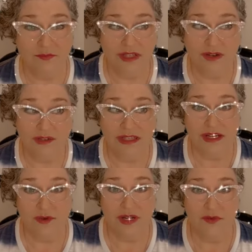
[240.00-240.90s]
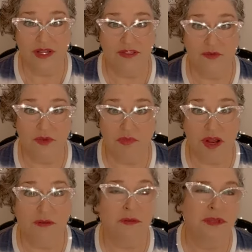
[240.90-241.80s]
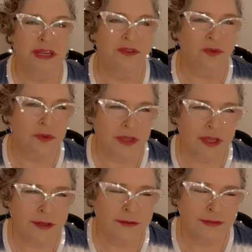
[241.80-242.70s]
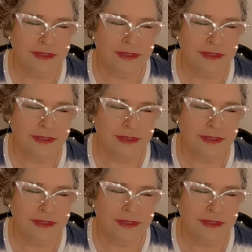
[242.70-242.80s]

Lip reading: We don't really know what it was, and we probably never will know.